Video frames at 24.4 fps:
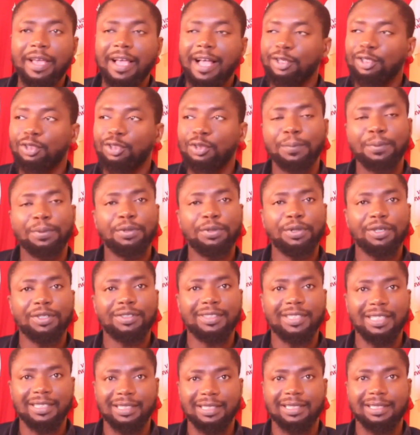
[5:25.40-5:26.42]
superior
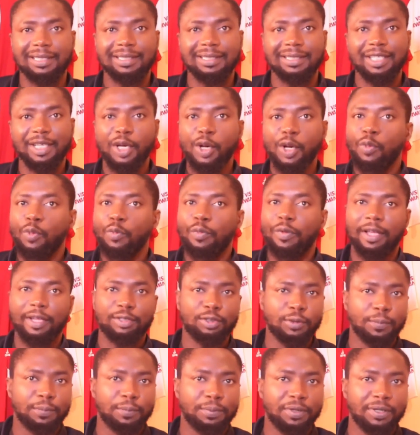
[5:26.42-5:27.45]
technically. We are
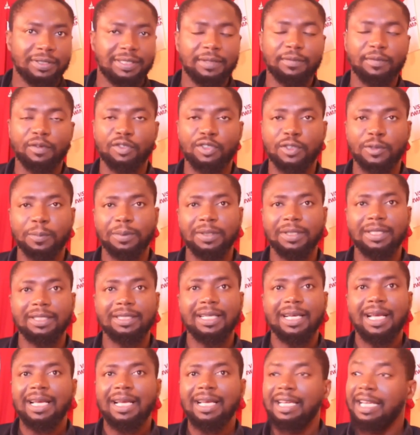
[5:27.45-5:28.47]
superior in terms of speed,
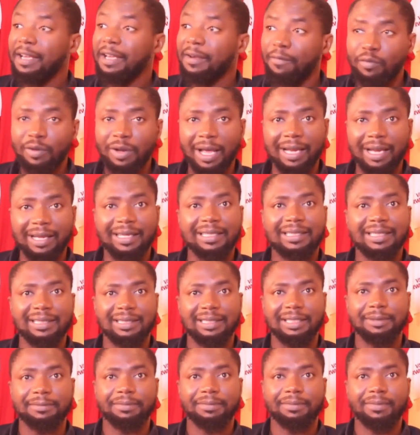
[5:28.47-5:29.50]
even
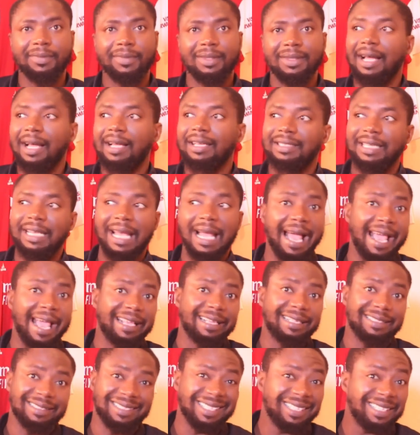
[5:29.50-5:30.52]
athleticism. Now,
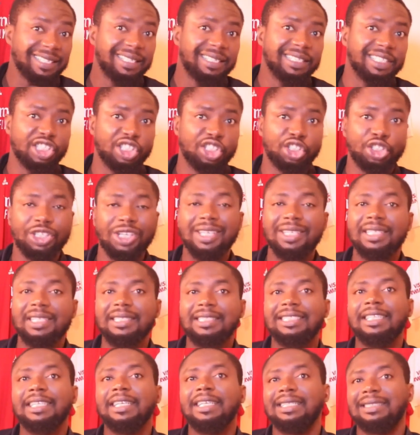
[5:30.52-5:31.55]
I think they shade
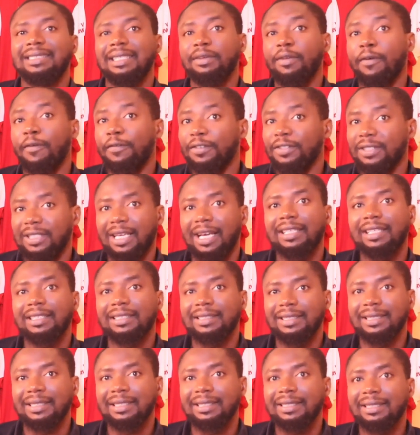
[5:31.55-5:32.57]
it in terms of
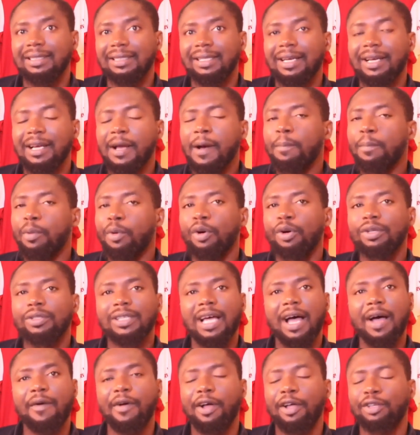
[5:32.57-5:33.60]
physicality, but
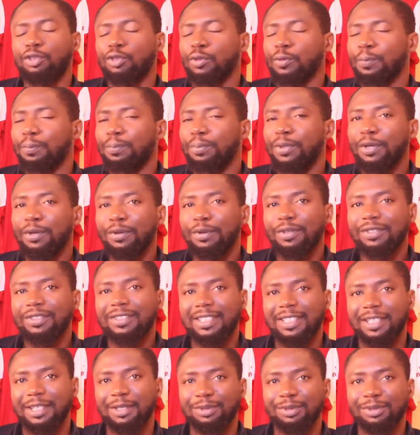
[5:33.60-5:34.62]
our superior
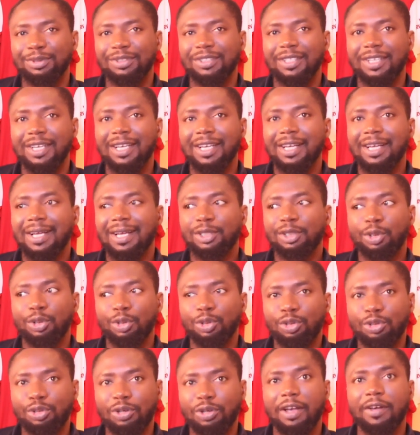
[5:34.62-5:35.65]
skills
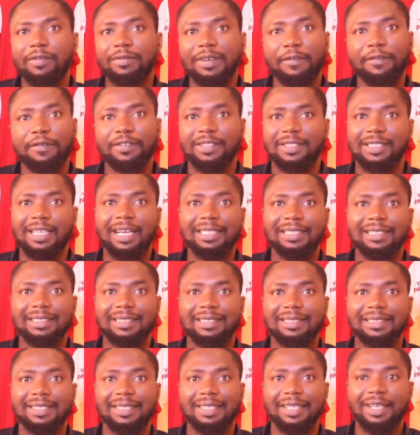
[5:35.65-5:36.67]
should triumph their
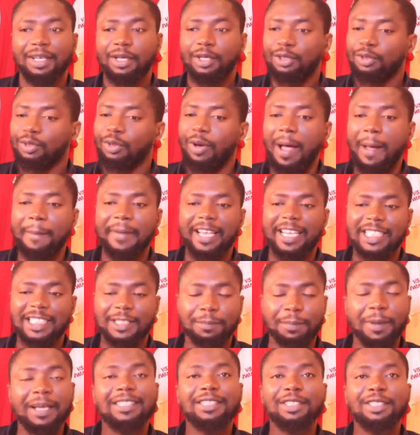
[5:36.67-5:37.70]
physicality. So I'm
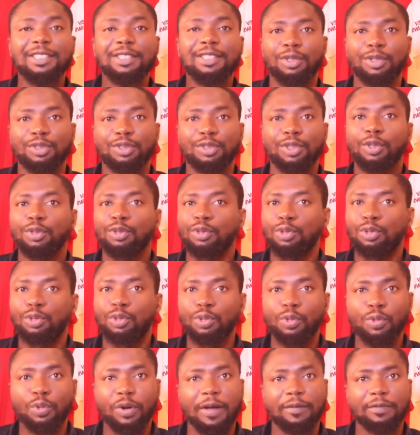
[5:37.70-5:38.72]
expecting us to
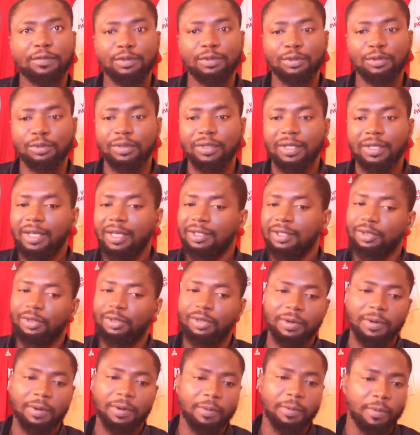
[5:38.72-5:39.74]
do what we have to do.
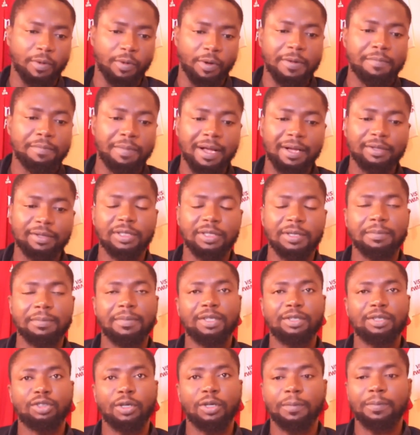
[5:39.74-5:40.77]
So going back to the
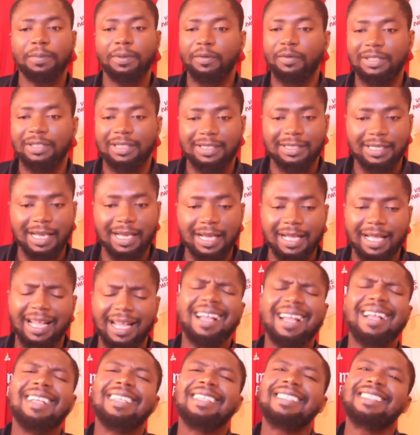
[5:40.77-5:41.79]
main topic, which is Saka.
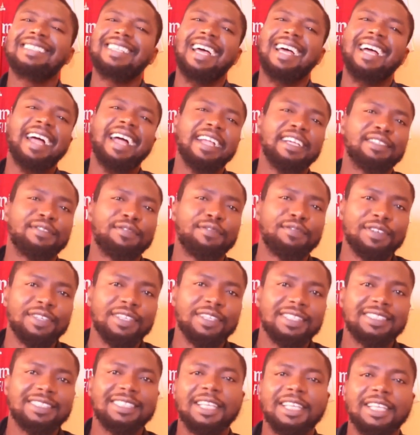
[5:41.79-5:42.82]
Saka is
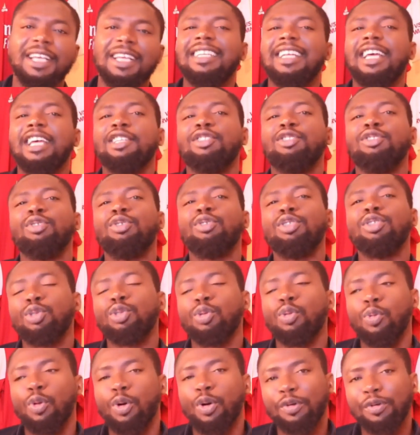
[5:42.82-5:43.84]
fit. There is no need
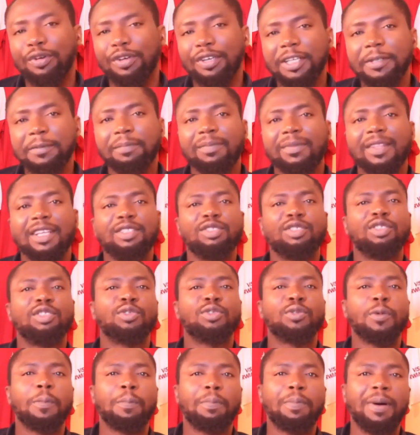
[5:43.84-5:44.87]
to worry. There's no need
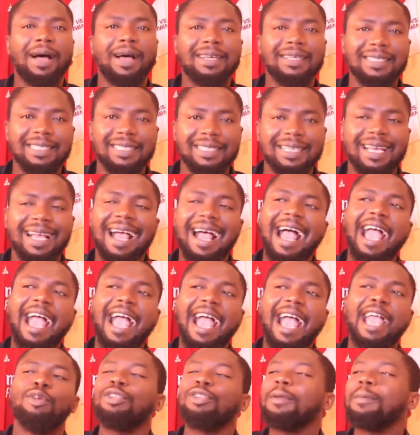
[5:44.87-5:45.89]
to panic. I
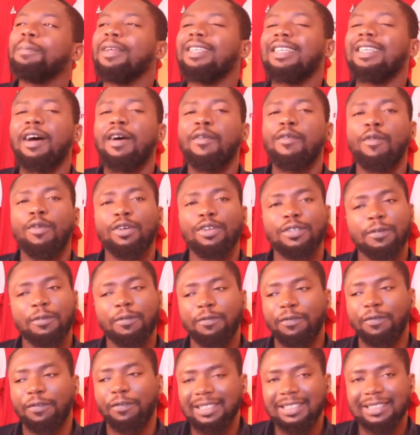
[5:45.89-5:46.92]
know the media was
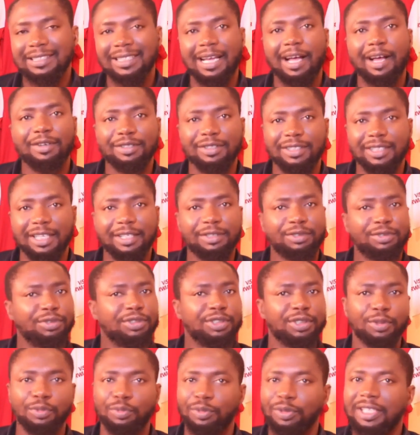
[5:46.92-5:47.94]
feeding it out there
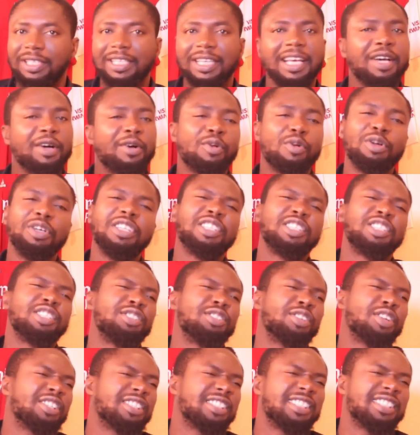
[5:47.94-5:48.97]
during the week. Oh, he's
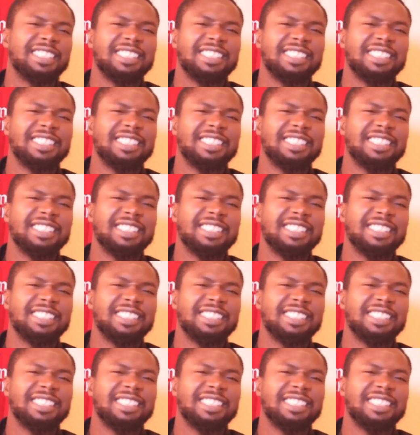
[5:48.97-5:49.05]
nursing